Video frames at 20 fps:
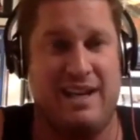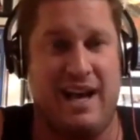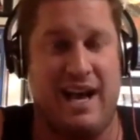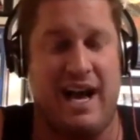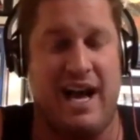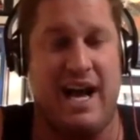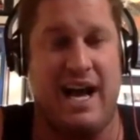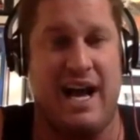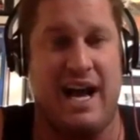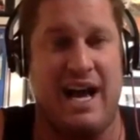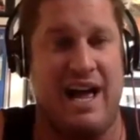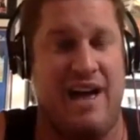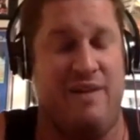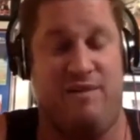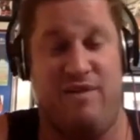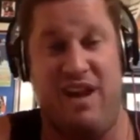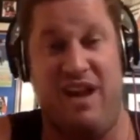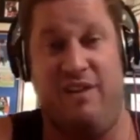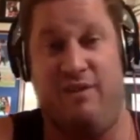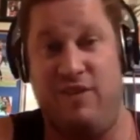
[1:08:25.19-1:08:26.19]
Uh, if
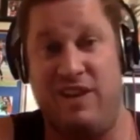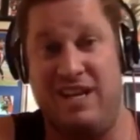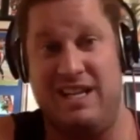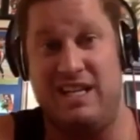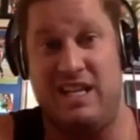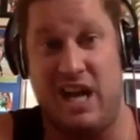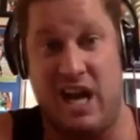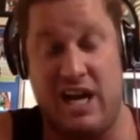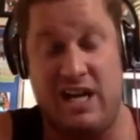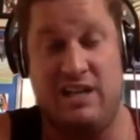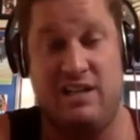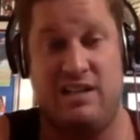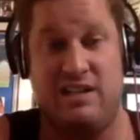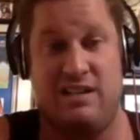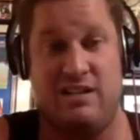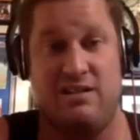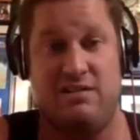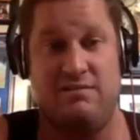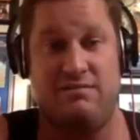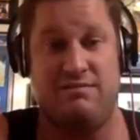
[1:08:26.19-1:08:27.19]
if he
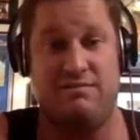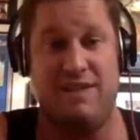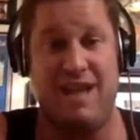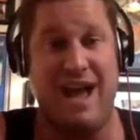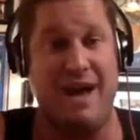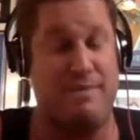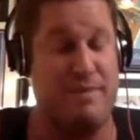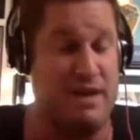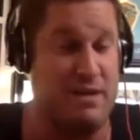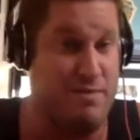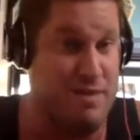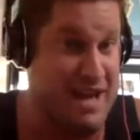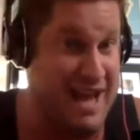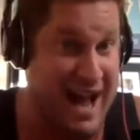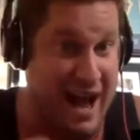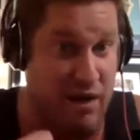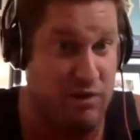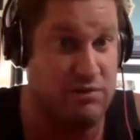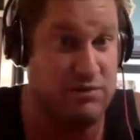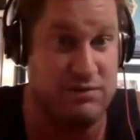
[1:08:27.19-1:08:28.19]
does happen to
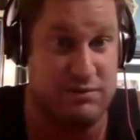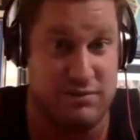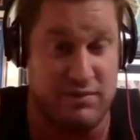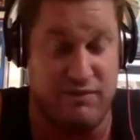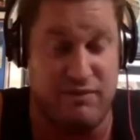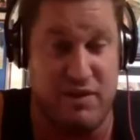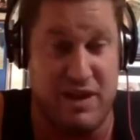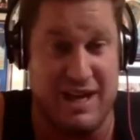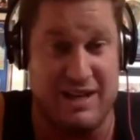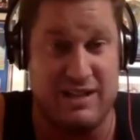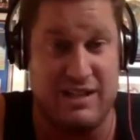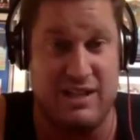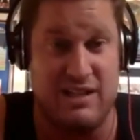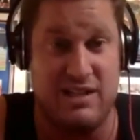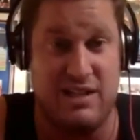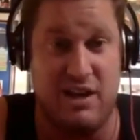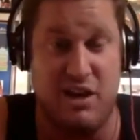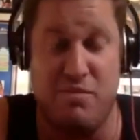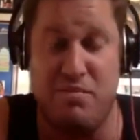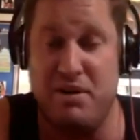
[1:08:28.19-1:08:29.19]
be out for that
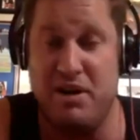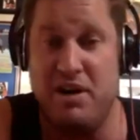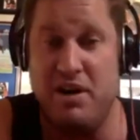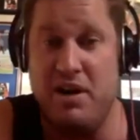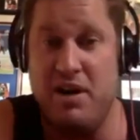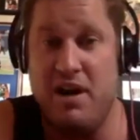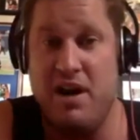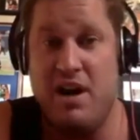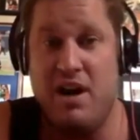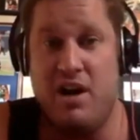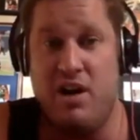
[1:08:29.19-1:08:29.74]
season opener,